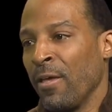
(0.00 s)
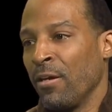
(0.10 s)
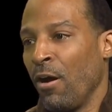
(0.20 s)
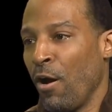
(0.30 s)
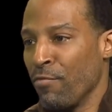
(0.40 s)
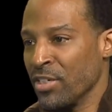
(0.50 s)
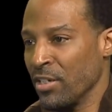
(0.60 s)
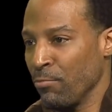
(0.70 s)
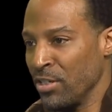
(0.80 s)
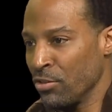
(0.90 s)
Obviously,
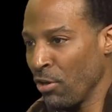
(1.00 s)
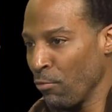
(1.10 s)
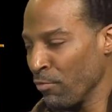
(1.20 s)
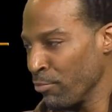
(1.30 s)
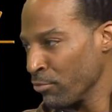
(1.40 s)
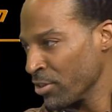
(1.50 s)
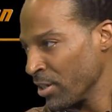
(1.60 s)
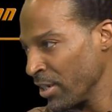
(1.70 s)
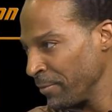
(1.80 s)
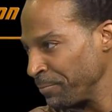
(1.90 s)
we start with Bruce
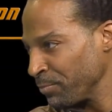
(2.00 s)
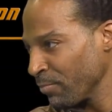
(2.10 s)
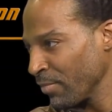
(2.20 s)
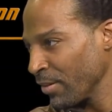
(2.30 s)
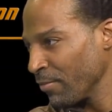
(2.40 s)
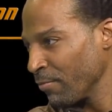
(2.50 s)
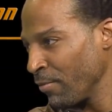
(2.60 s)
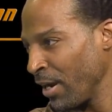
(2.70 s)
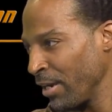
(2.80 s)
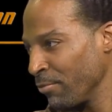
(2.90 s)
Lee. Yes.
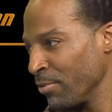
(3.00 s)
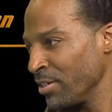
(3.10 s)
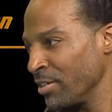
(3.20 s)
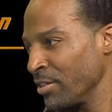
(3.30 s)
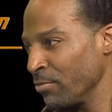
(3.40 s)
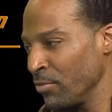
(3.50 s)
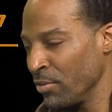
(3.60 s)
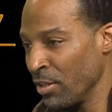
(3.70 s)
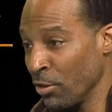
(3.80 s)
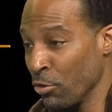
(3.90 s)
Right? Mm-hmm. Which Bruce Lee.
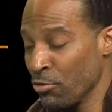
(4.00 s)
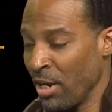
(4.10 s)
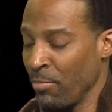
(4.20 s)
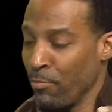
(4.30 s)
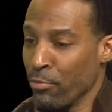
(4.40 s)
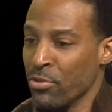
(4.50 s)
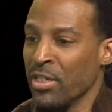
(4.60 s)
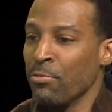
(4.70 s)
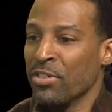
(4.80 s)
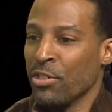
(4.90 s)
The little dragon. But Bruce
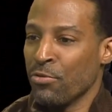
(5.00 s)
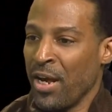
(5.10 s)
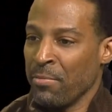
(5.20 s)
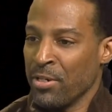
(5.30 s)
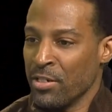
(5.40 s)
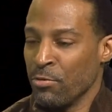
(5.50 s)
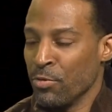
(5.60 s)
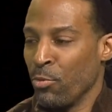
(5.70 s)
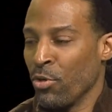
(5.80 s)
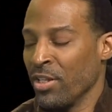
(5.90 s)
Lee was the dragon because he was
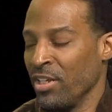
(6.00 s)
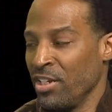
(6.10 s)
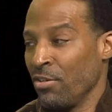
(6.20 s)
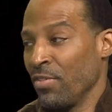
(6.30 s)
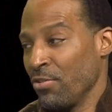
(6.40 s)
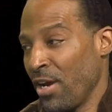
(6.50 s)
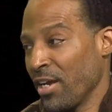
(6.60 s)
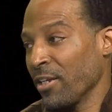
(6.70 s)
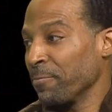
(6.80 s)
born in the year of the dragon.